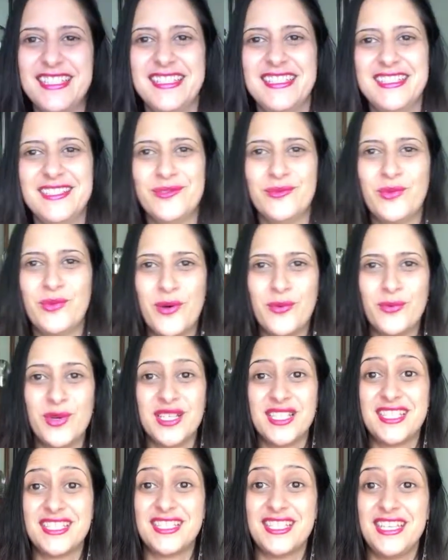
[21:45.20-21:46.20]
in what
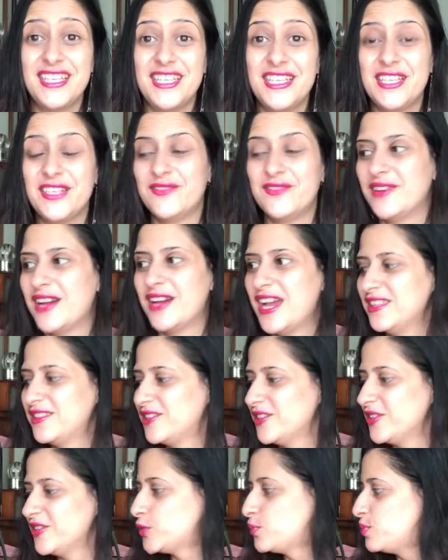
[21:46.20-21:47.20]
we're seeing,
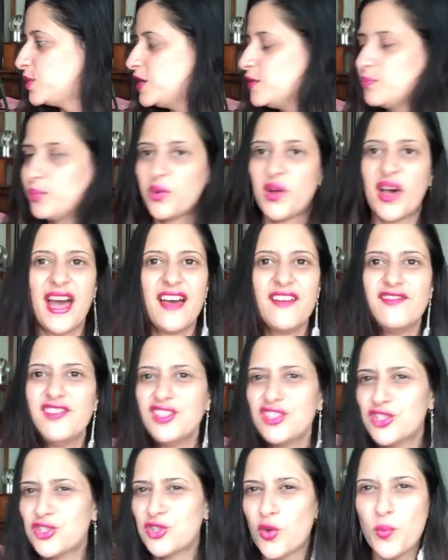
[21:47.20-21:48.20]
right? There's people
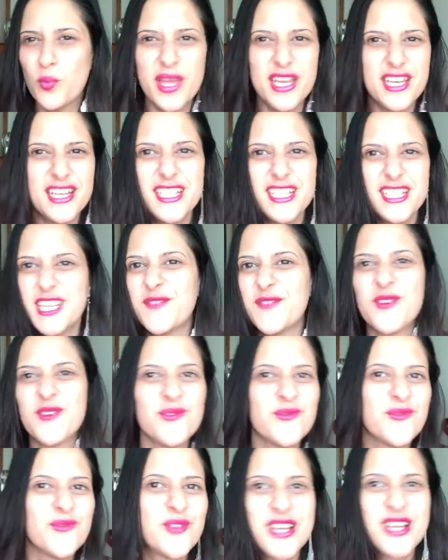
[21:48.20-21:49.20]
having so many
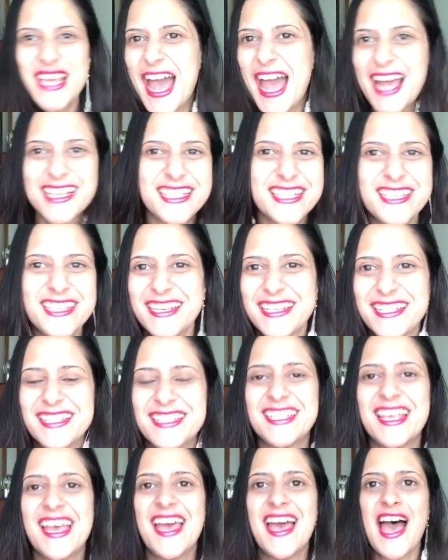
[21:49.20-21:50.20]
different
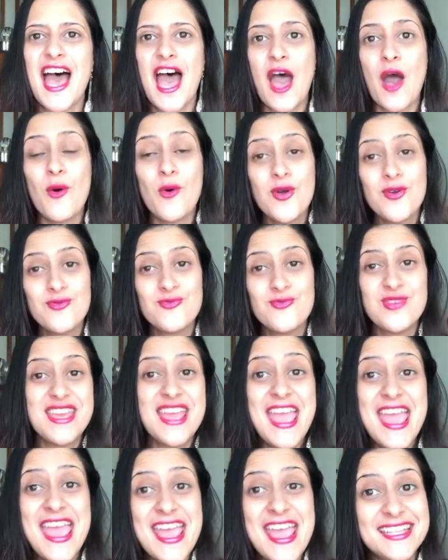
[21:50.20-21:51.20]
reactions. How are
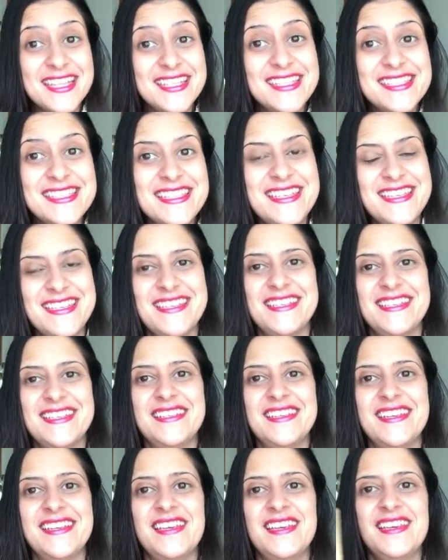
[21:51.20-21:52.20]
we
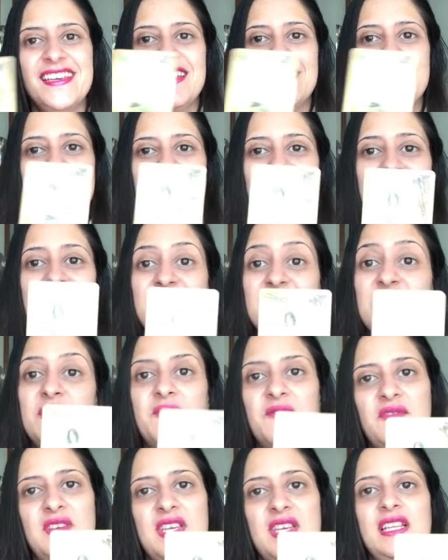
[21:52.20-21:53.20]
handling
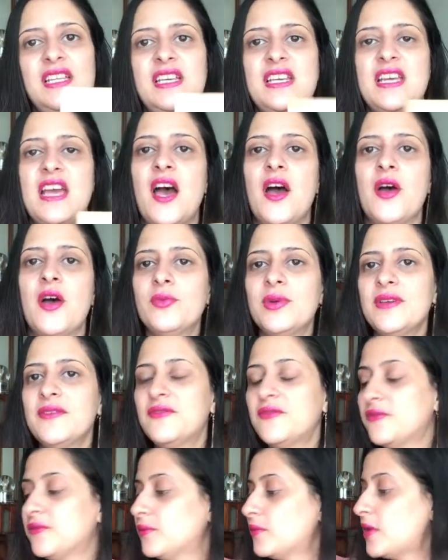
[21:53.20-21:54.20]
this feeling? How
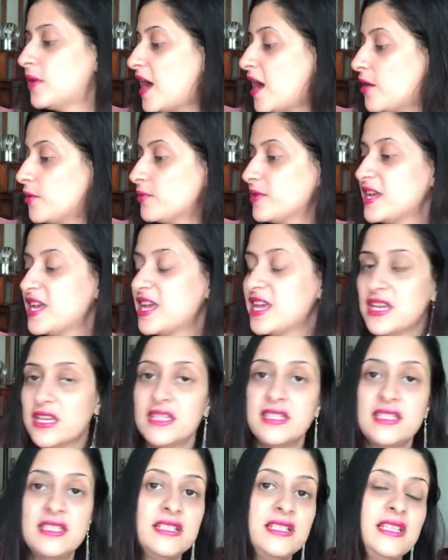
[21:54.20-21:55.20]
are we
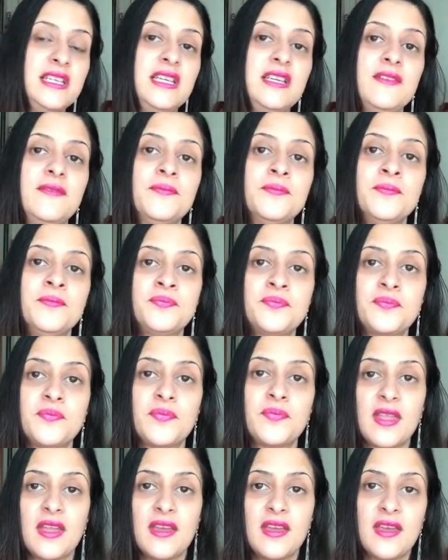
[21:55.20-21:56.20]
handling
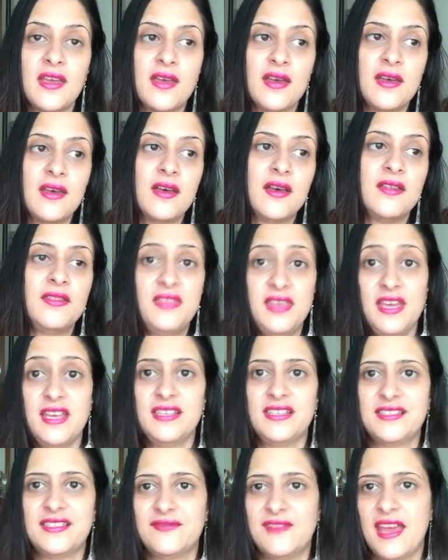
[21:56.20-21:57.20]

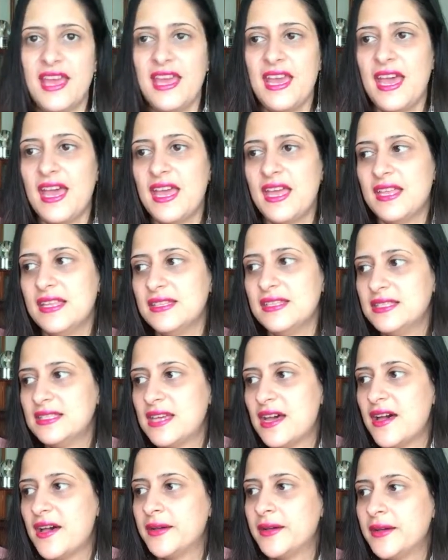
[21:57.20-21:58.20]
this, right?
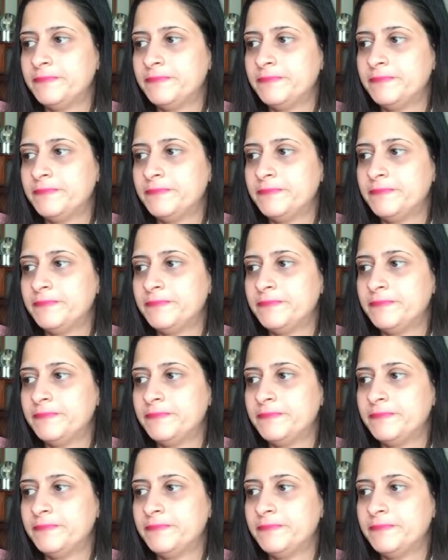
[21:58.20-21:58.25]
And